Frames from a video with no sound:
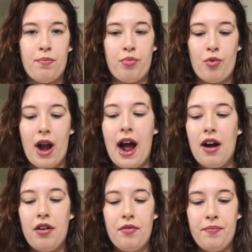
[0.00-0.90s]

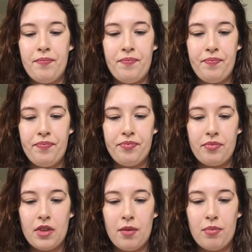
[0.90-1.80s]
brow
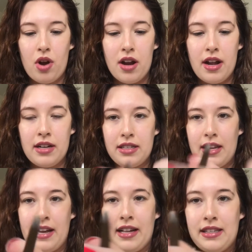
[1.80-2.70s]
product.
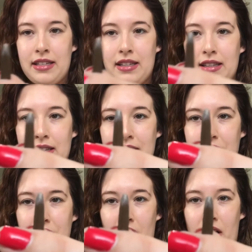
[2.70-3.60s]
Like, it's
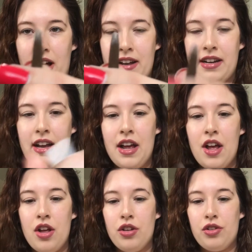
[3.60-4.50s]
gone.
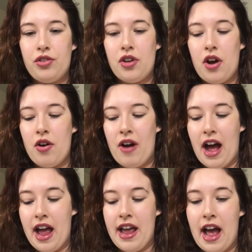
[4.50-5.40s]
So
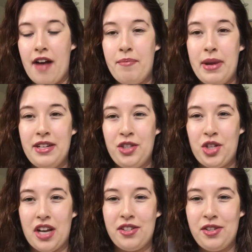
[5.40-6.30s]
I have been
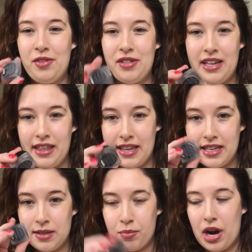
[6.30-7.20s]
just using
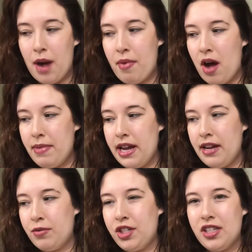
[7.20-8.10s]
this brow
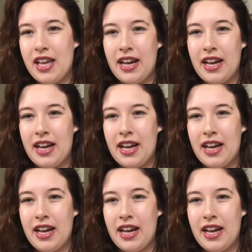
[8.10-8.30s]
pomade, which is